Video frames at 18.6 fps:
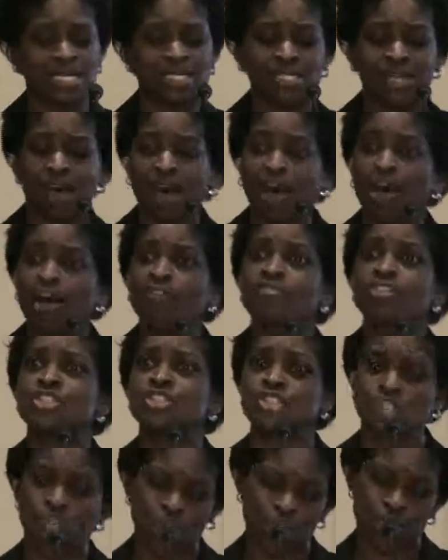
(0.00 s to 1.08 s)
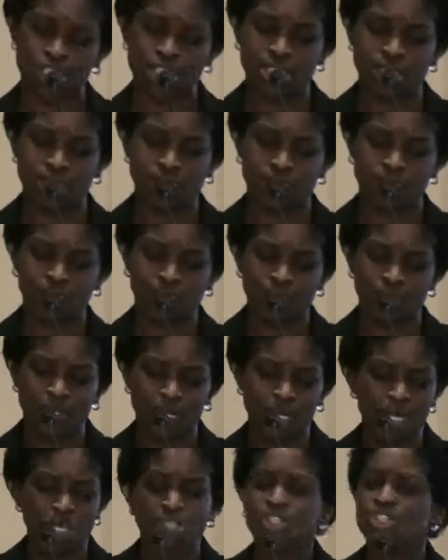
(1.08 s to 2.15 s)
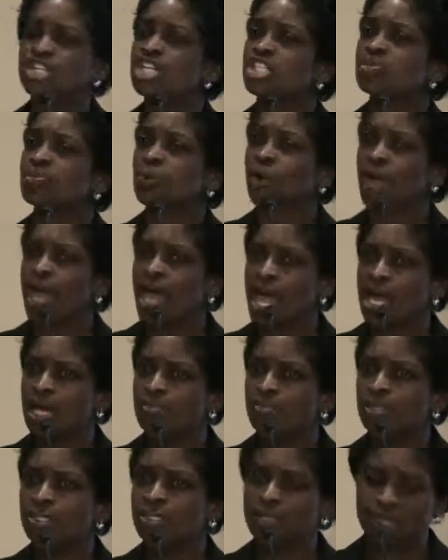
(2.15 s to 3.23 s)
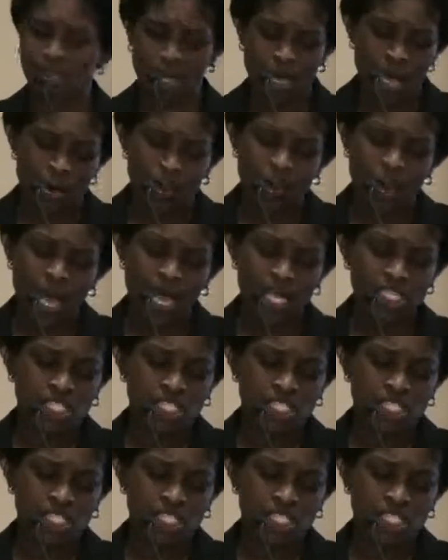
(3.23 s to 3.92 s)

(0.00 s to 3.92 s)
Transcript: is off the charts. Just perhaps by